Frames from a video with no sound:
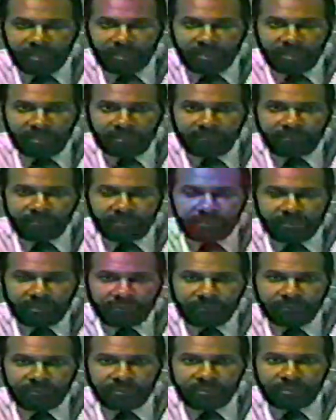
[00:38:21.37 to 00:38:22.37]
of the
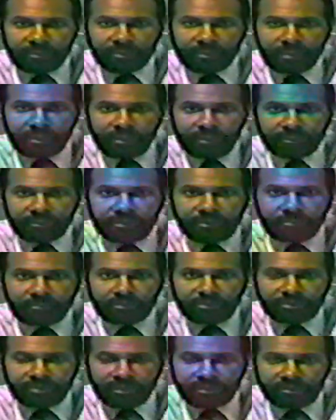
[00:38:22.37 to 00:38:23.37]
different
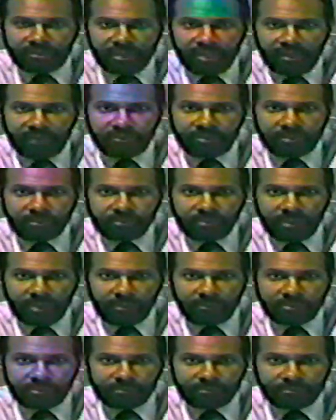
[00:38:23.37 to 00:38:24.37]
numbers that you have in the
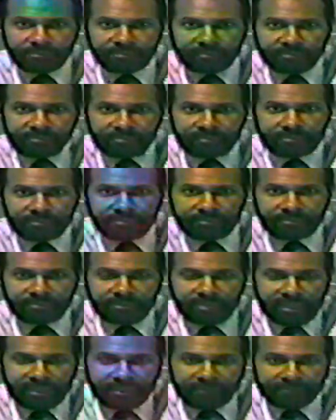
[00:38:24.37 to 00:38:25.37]
problem.
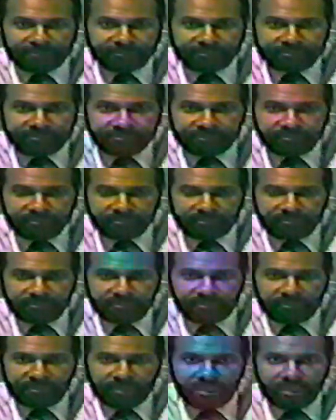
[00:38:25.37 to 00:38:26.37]
Now,
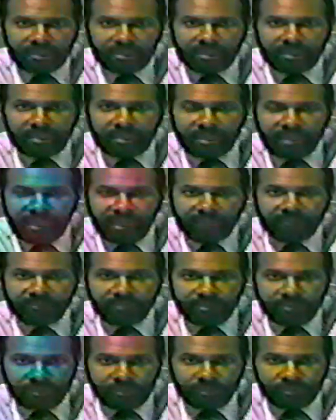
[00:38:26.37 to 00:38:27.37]
after
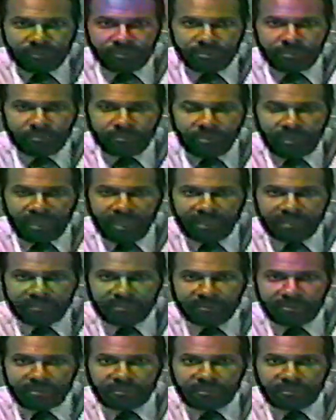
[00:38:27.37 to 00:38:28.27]
you subtract